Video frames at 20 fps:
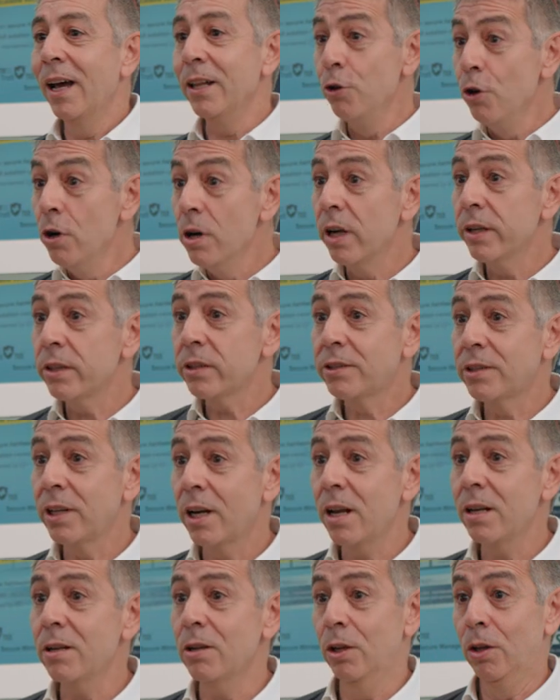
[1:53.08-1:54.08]
and you'll
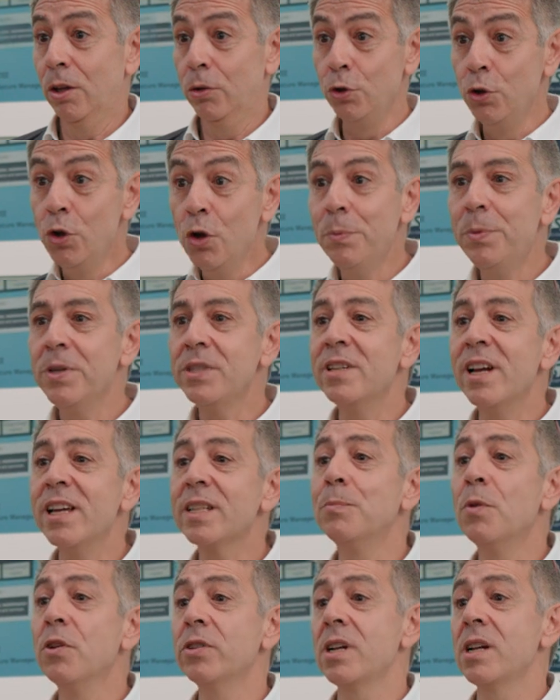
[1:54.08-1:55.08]
understand new
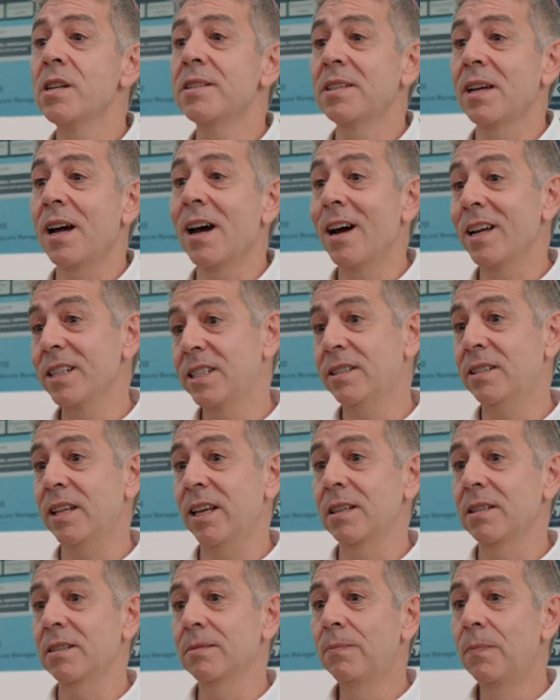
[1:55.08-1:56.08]
business models are at
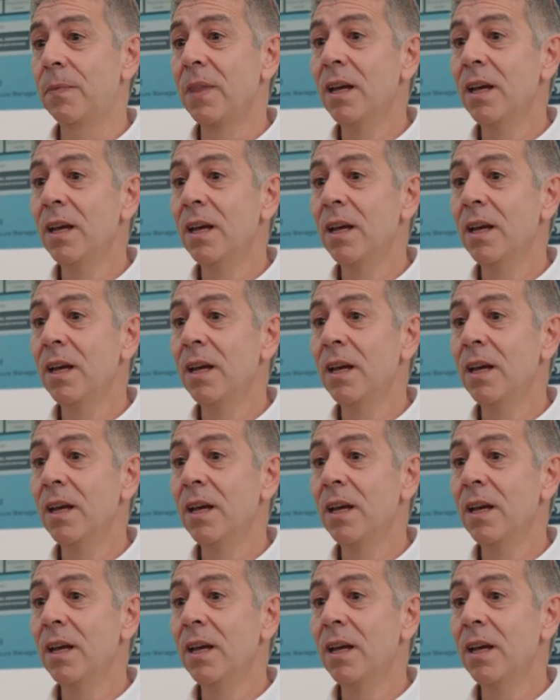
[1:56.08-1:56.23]
stake.